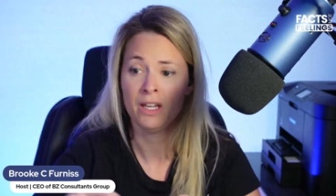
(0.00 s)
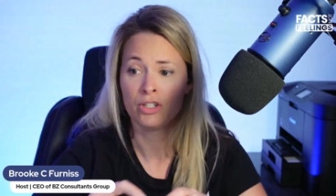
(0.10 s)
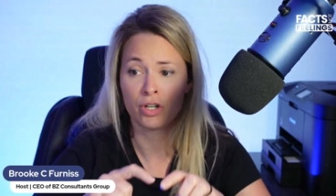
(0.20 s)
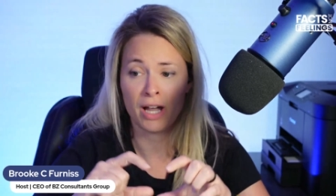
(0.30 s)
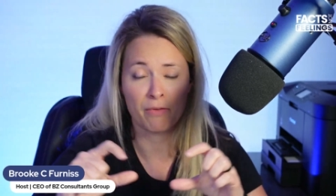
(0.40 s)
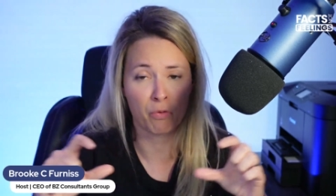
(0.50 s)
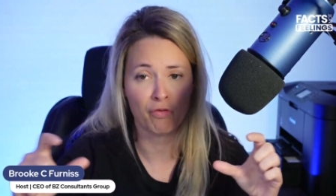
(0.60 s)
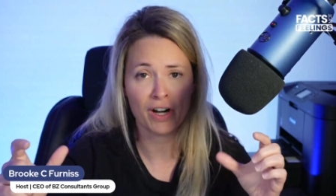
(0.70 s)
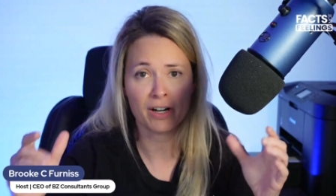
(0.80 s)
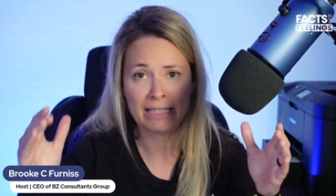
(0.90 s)
So I have a
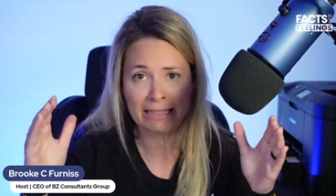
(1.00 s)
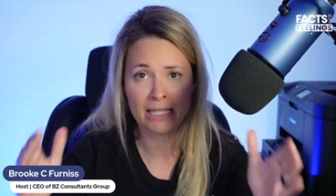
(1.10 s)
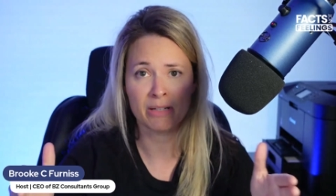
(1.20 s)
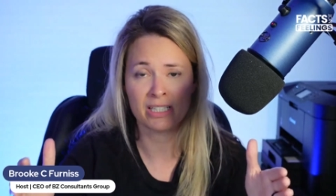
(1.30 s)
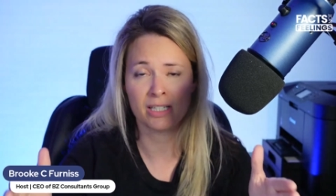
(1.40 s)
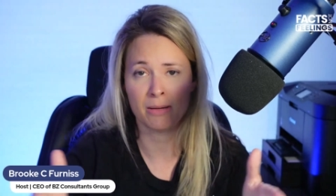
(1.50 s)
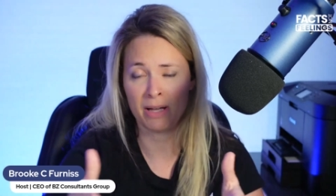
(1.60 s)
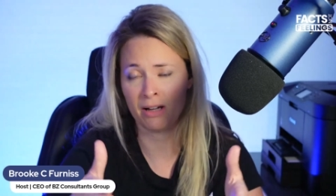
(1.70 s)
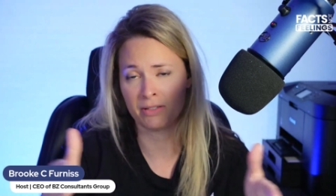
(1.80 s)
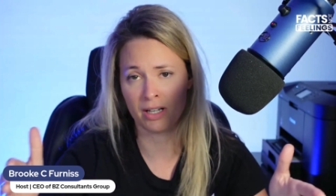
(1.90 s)
very limited
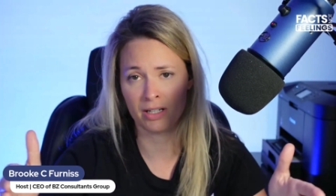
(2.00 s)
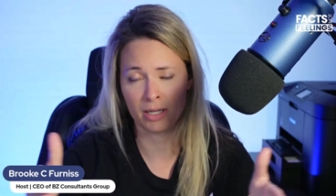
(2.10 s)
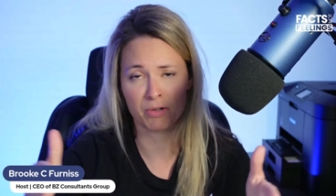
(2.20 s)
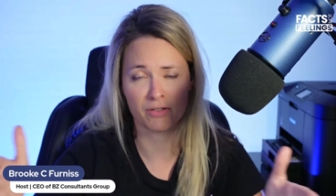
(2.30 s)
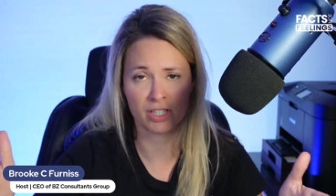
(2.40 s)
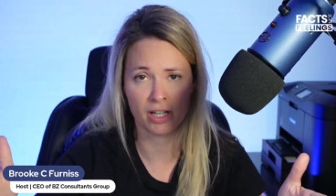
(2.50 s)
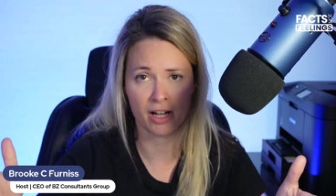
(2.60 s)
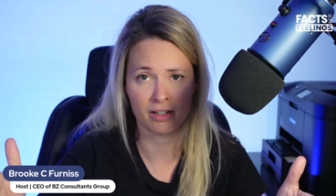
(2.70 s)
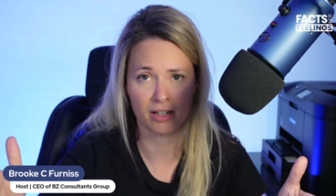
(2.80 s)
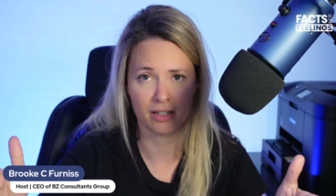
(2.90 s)
number
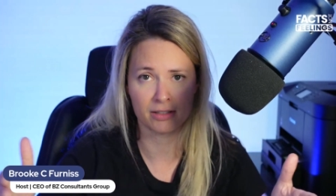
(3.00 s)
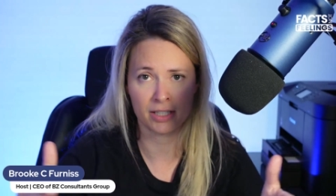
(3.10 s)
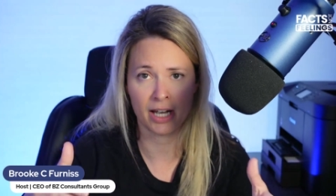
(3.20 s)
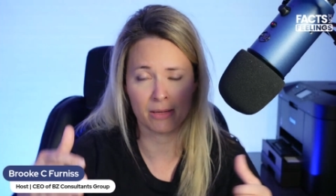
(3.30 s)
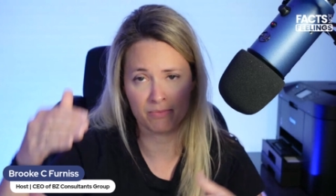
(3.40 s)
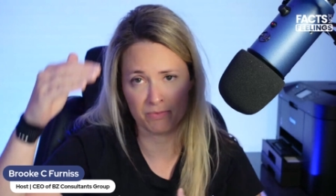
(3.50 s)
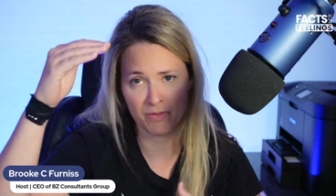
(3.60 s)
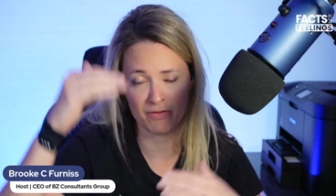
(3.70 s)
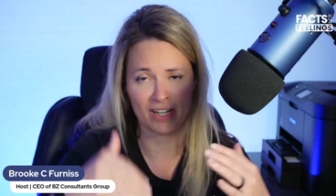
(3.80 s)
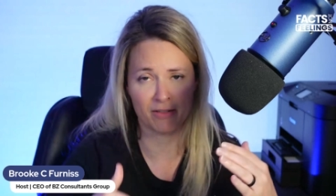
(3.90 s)
of time
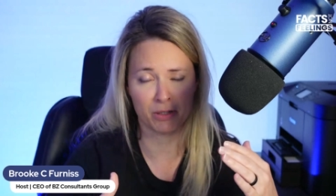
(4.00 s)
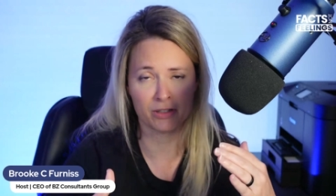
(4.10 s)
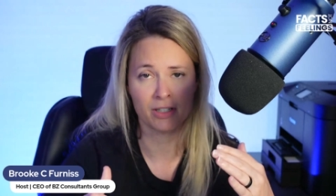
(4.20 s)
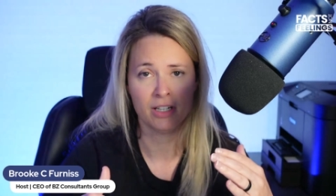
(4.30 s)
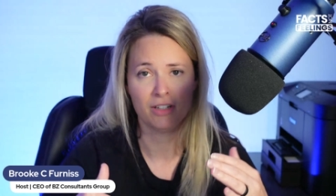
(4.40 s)
available